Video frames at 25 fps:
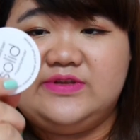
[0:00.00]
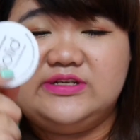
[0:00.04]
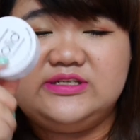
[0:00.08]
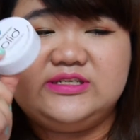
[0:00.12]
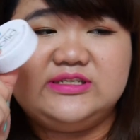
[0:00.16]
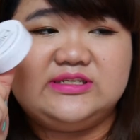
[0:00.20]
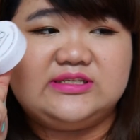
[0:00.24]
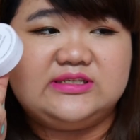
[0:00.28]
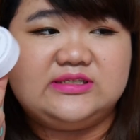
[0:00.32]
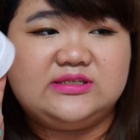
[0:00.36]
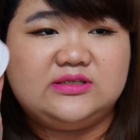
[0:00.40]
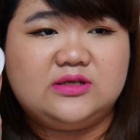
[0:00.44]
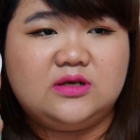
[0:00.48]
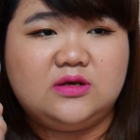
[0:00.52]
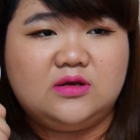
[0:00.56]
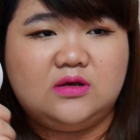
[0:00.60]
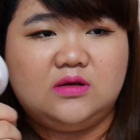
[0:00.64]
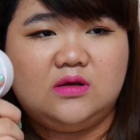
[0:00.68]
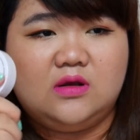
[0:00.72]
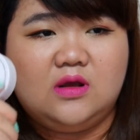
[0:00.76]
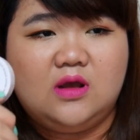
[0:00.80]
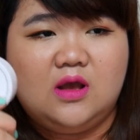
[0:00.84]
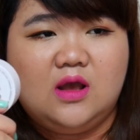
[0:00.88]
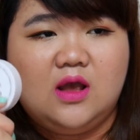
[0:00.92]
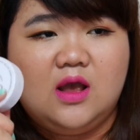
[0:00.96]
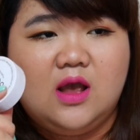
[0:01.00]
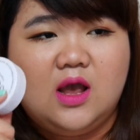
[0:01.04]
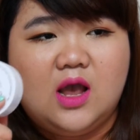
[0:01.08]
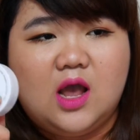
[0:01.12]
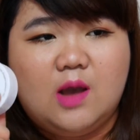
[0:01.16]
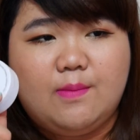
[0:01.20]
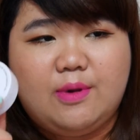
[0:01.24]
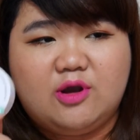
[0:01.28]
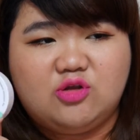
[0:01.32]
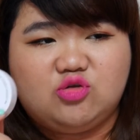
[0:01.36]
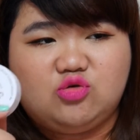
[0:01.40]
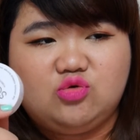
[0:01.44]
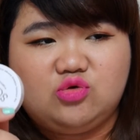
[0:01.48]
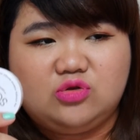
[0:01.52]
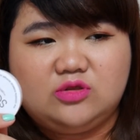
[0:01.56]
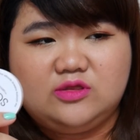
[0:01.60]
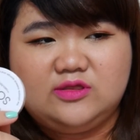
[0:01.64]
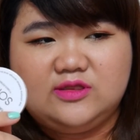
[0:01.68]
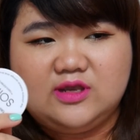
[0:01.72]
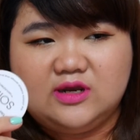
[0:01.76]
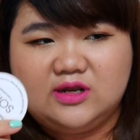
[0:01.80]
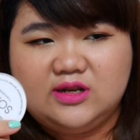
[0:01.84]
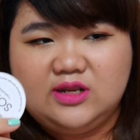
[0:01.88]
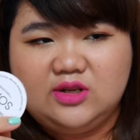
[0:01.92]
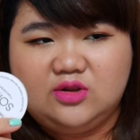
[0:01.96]
This is about
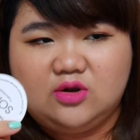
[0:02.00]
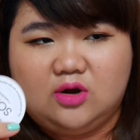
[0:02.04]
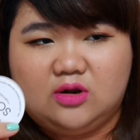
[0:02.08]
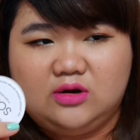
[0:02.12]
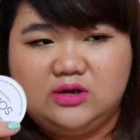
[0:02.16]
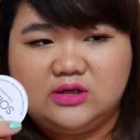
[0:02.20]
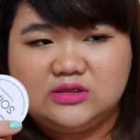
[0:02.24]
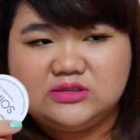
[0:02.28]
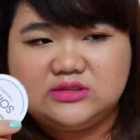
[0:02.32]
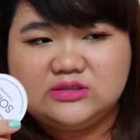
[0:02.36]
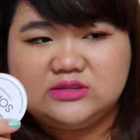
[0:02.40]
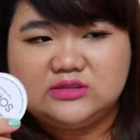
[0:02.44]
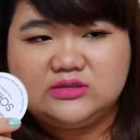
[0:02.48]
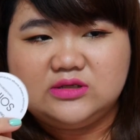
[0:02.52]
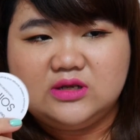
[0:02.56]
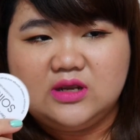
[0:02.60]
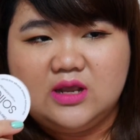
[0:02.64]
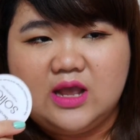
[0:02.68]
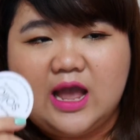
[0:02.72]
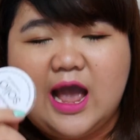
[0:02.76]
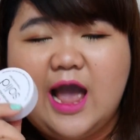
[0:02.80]
$30.